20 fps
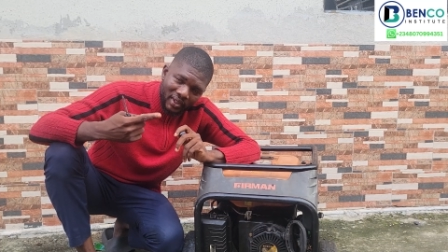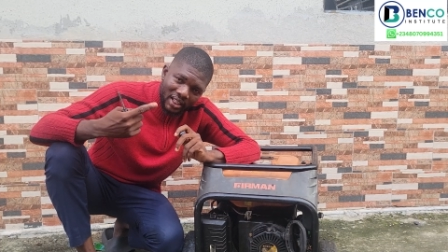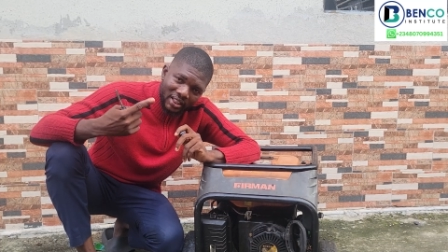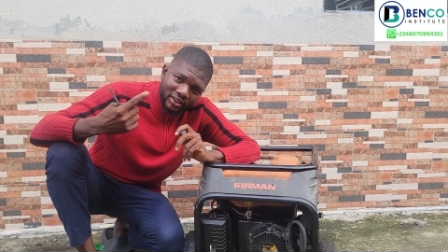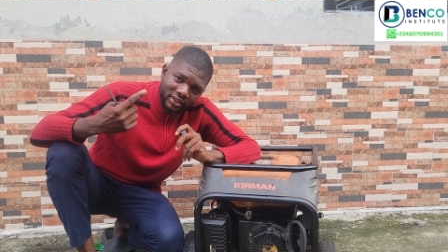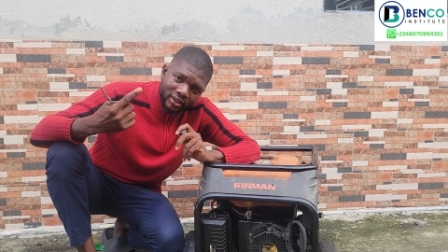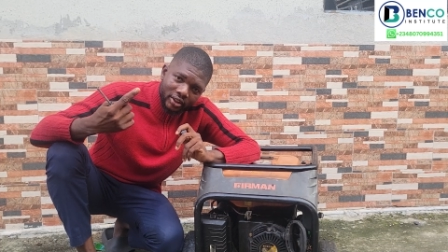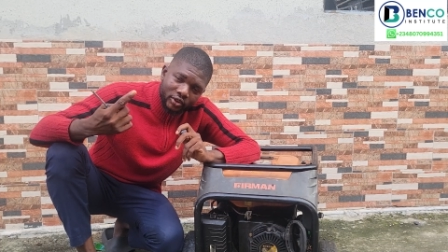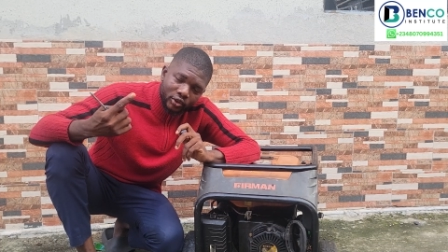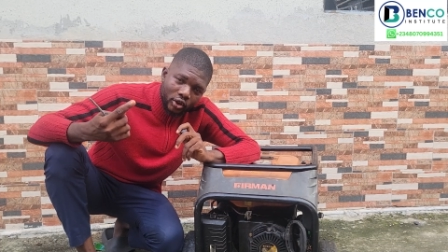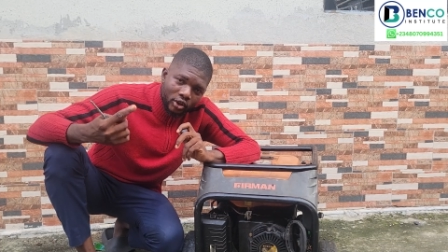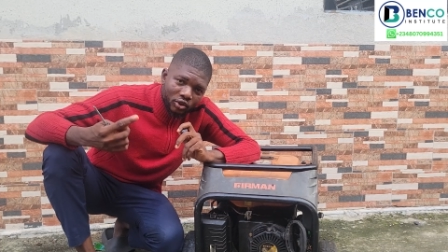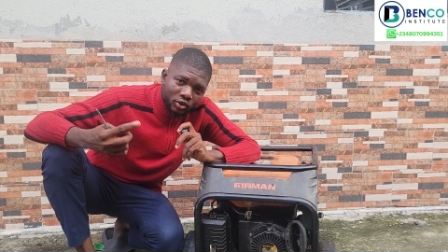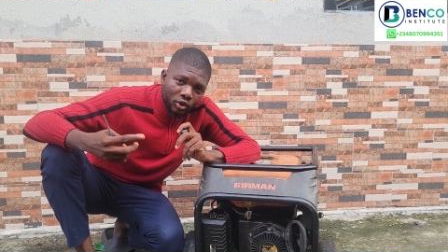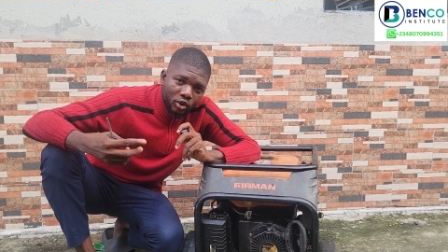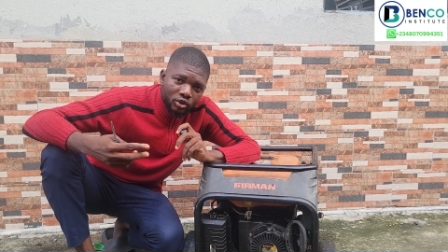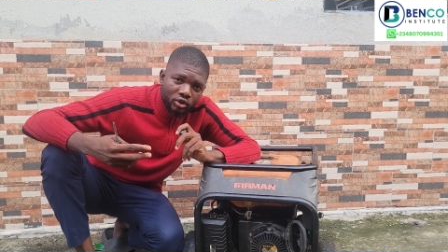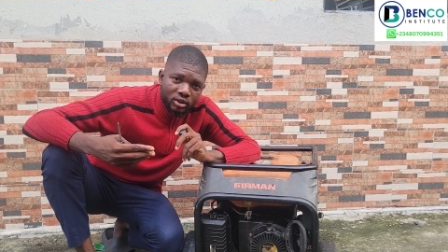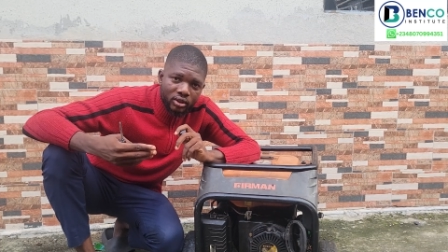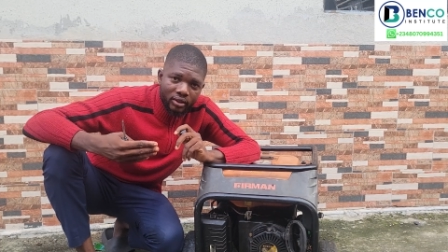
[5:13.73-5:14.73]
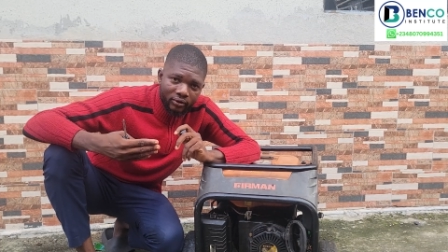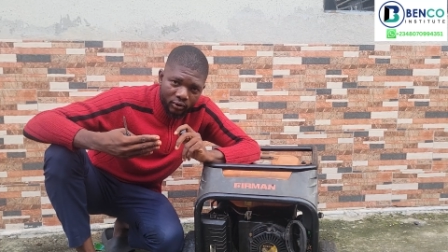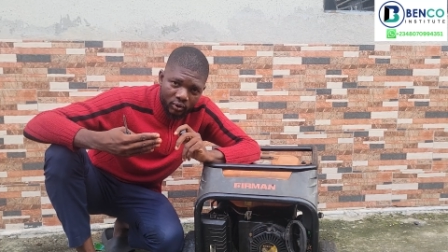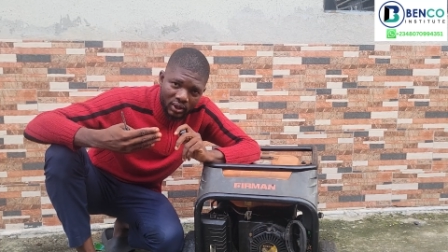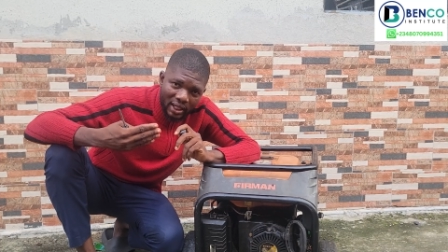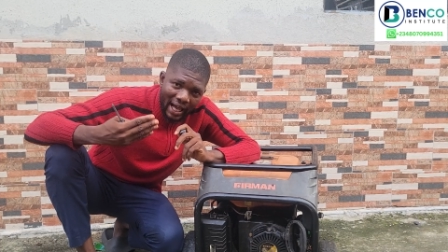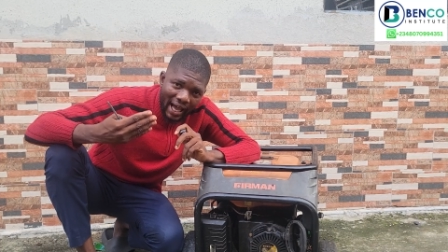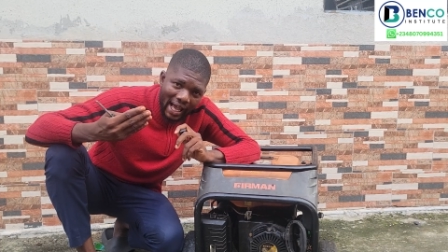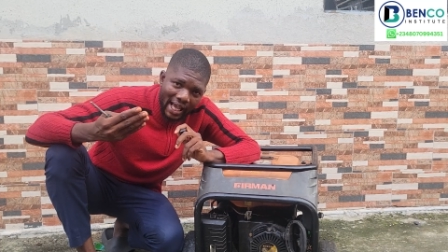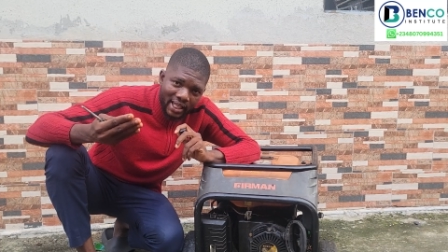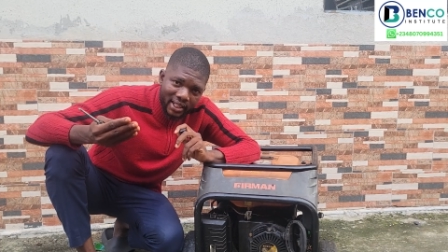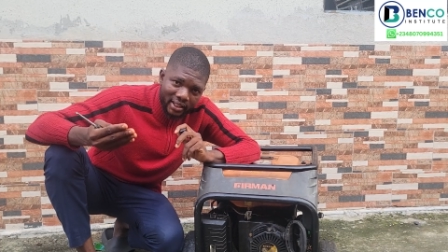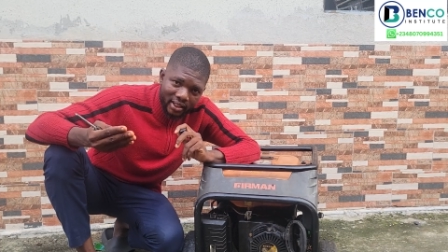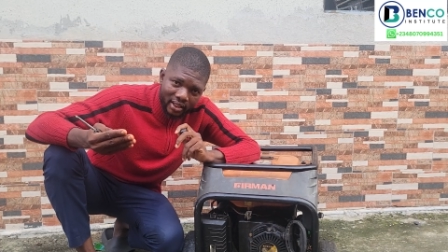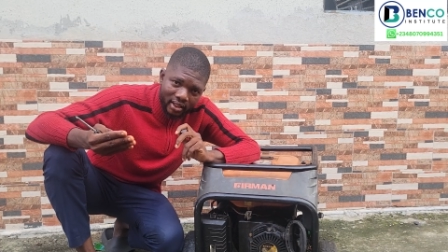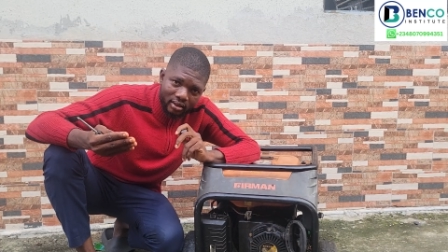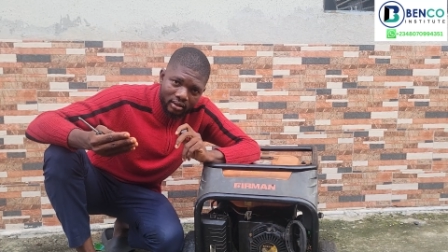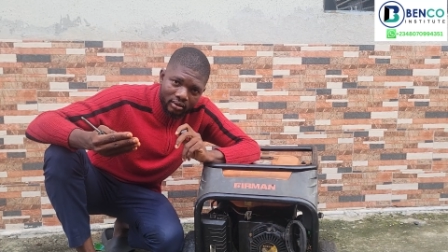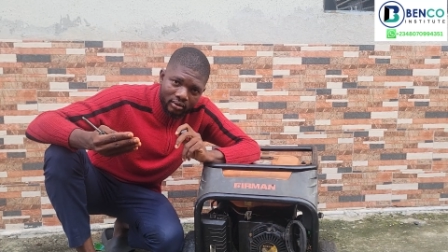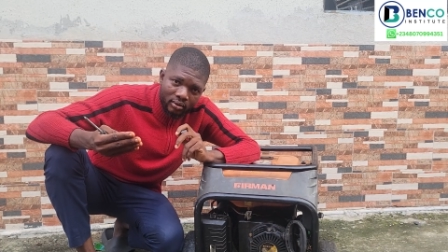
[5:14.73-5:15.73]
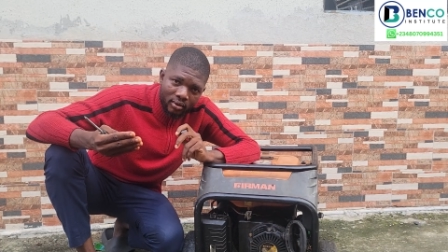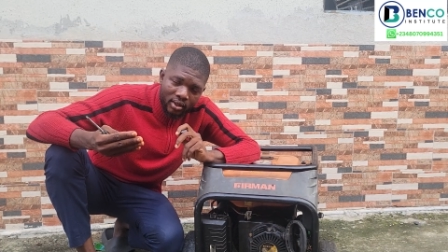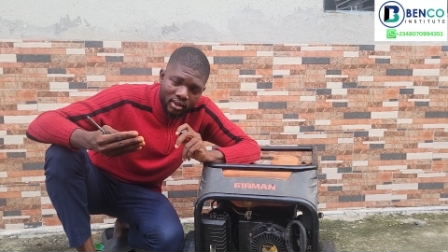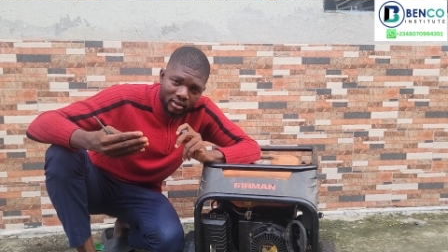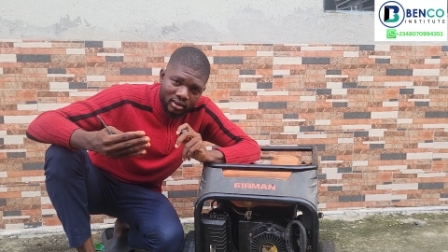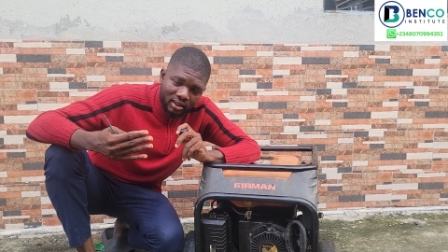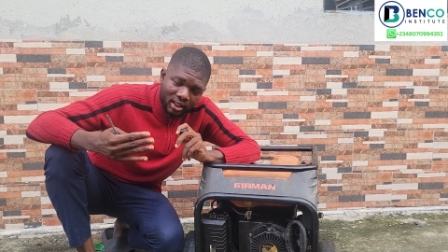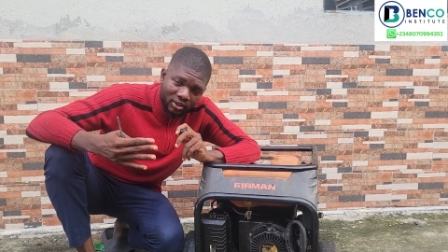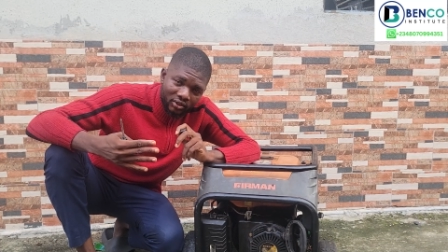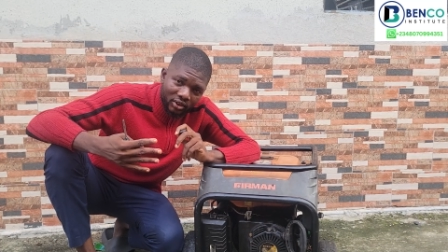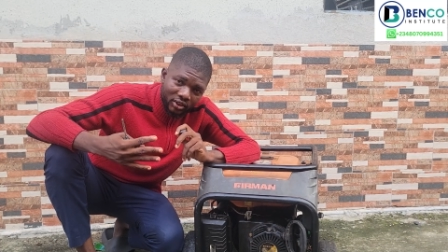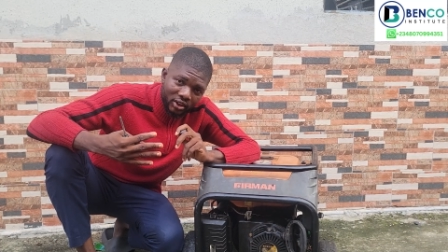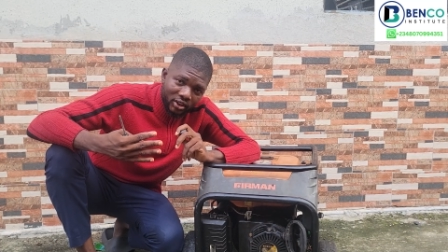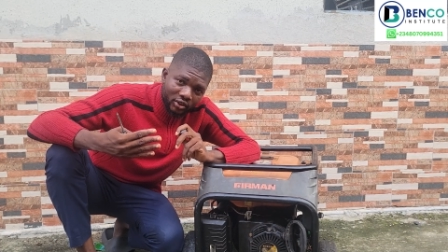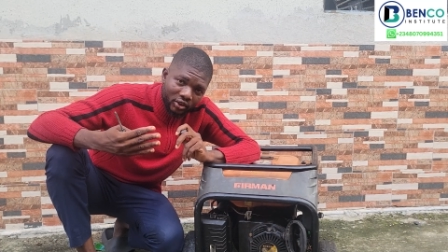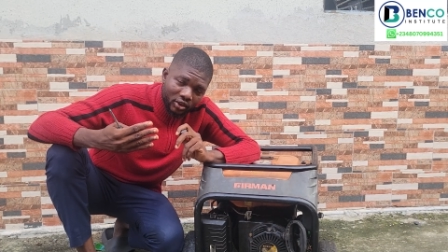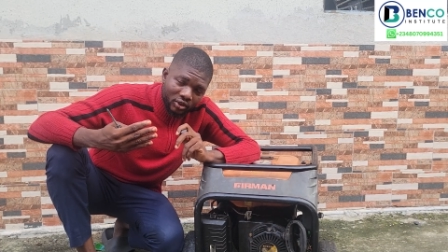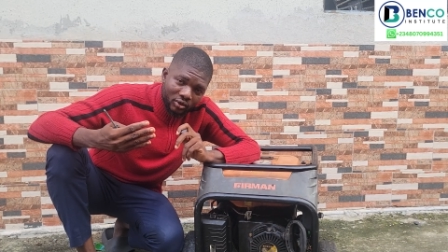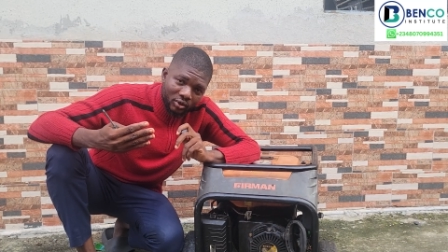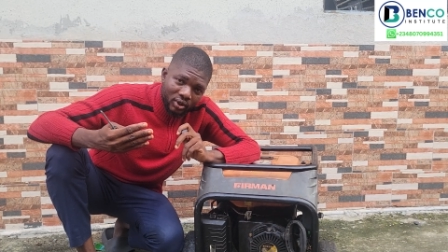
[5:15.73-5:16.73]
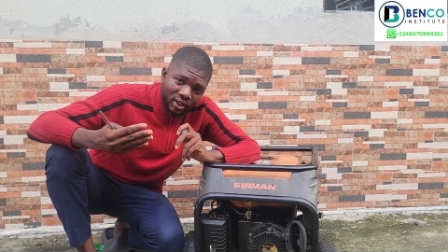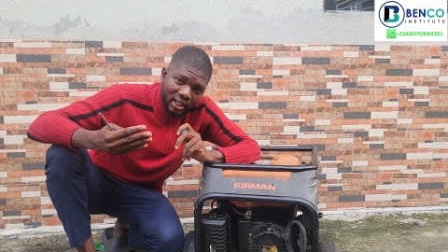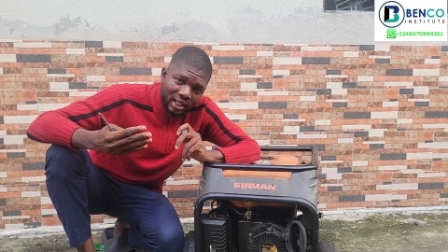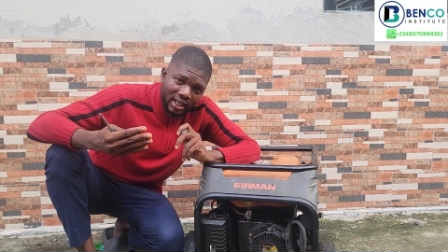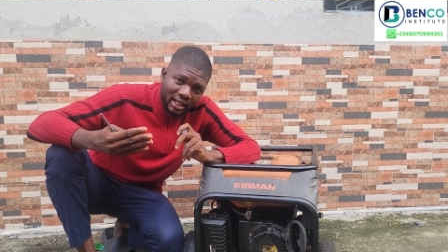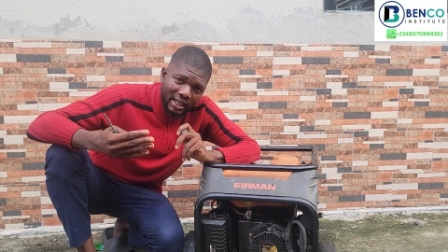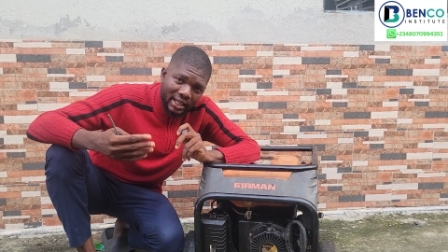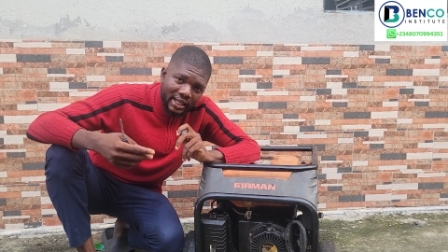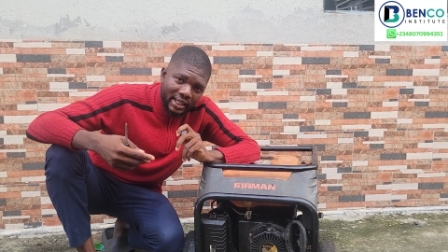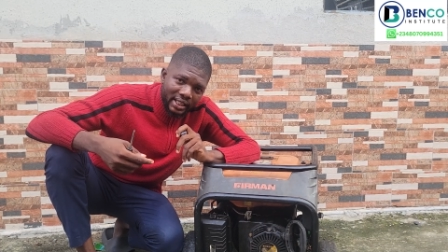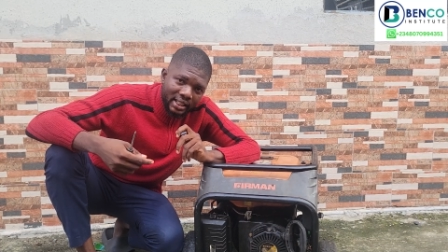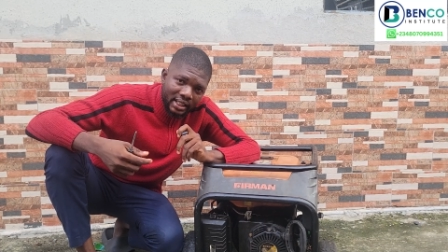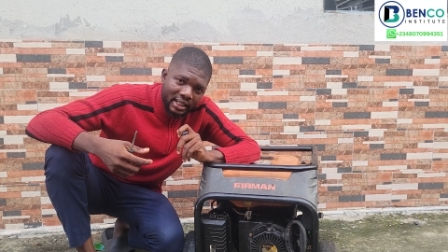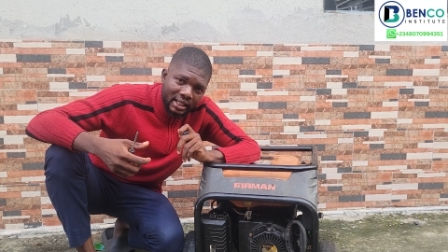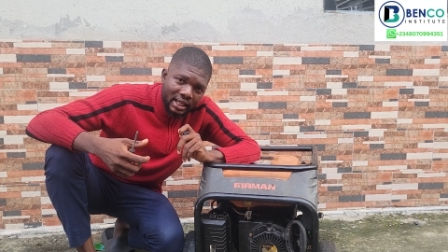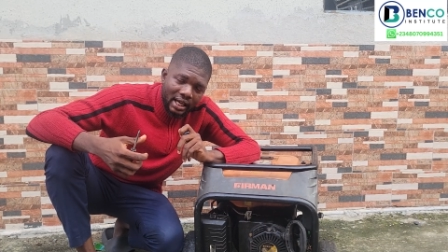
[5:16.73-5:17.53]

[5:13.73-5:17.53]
The generator is not even high again. Sound of generator is no longer high.